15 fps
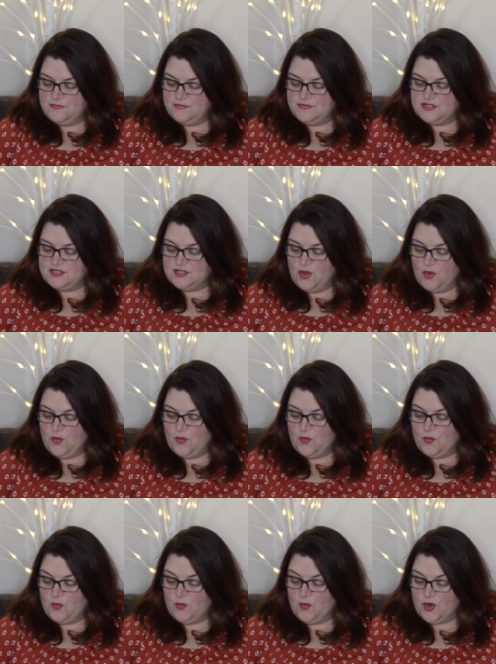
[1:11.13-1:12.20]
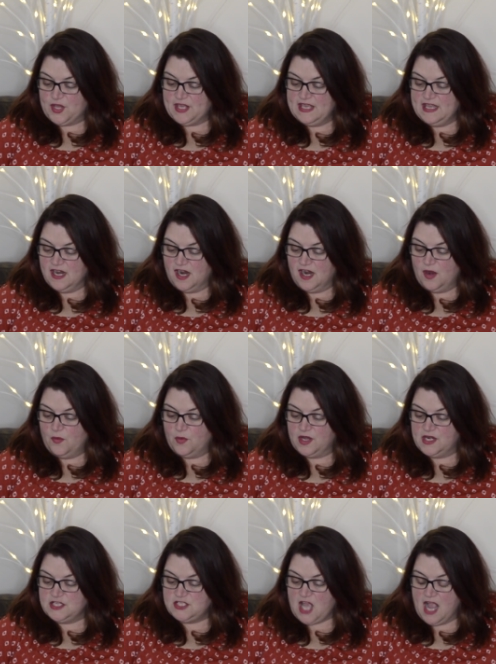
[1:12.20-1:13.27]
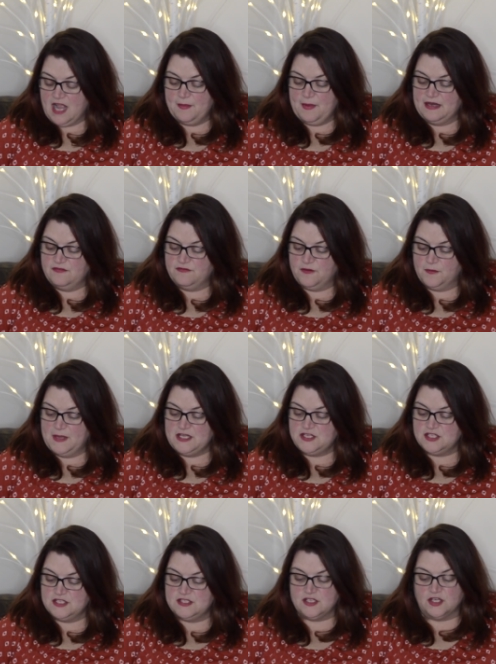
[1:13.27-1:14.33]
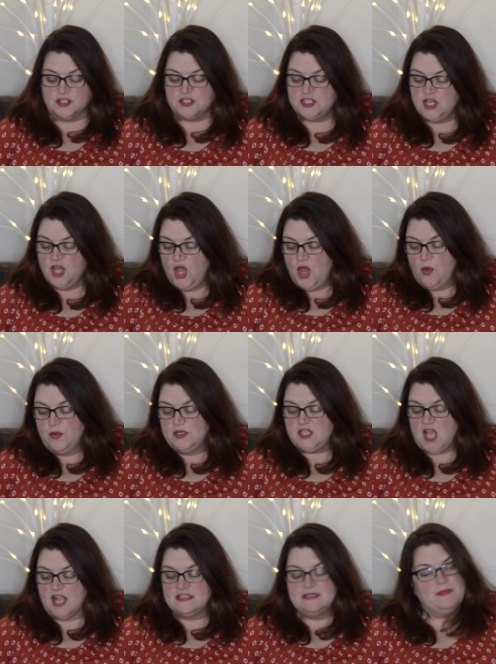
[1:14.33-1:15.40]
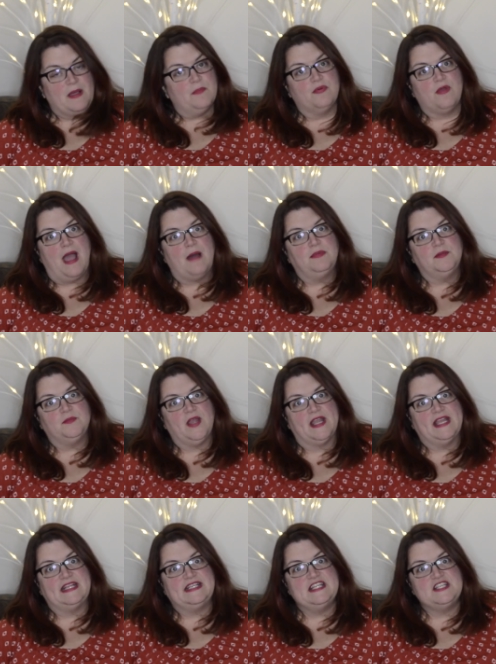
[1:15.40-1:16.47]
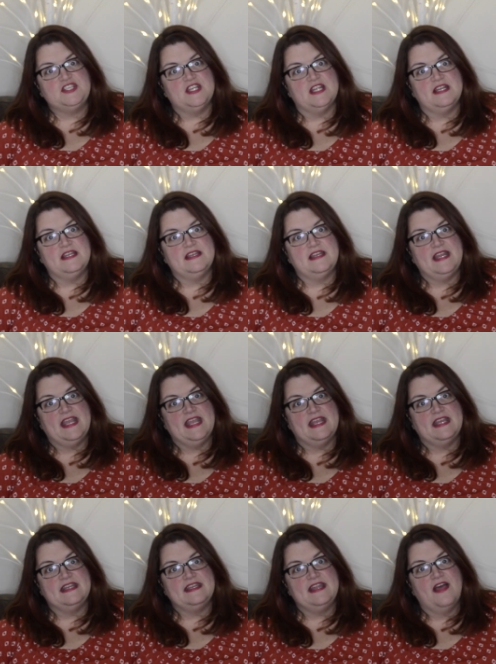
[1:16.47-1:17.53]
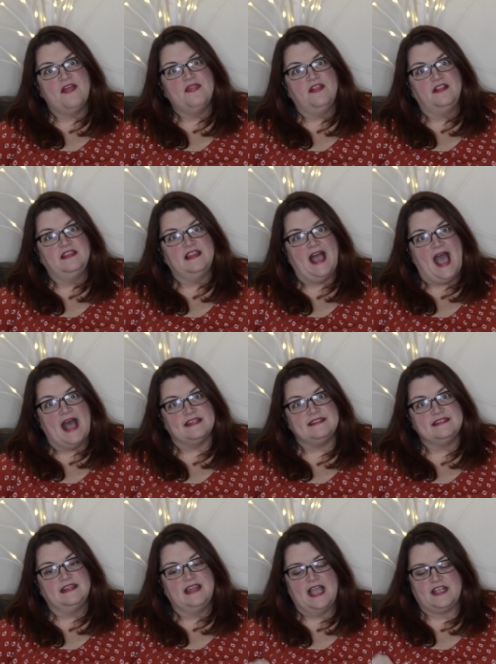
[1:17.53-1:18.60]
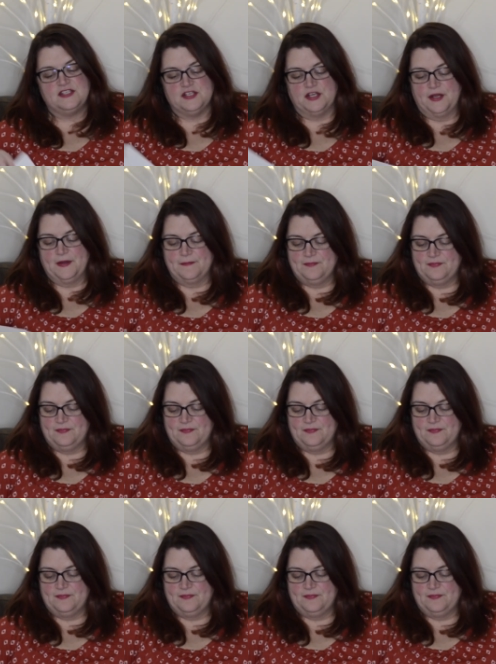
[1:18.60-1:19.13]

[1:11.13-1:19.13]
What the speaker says: So we're here and we're going to talk about information search. We talked about problem recognition in the last lecture.